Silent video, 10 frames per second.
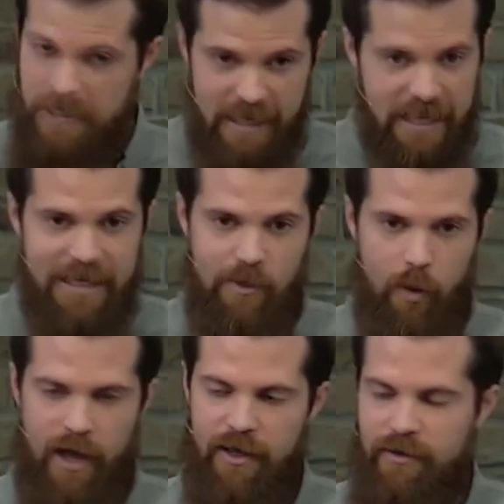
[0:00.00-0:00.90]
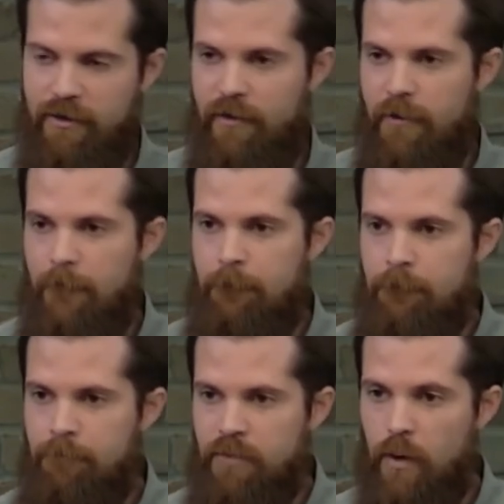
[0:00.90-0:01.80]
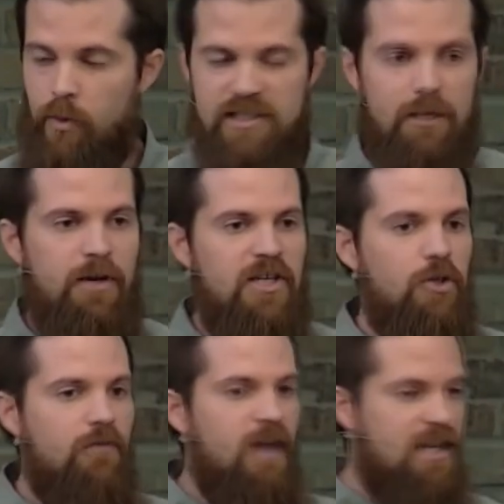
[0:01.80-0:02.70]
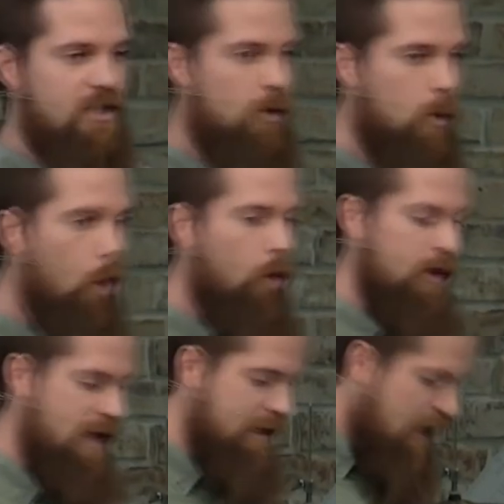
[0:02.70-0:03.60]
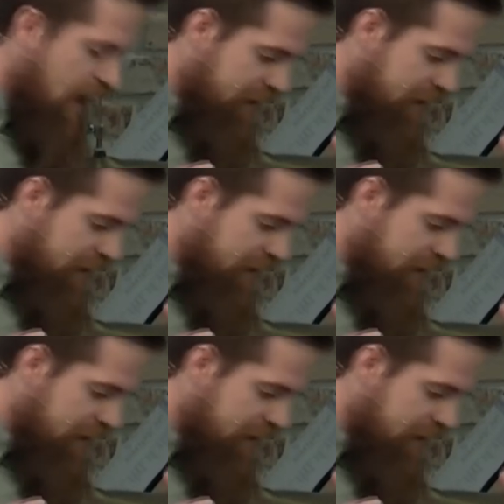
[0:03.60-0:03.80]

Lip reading: in any way. And we see the picture of God's glory and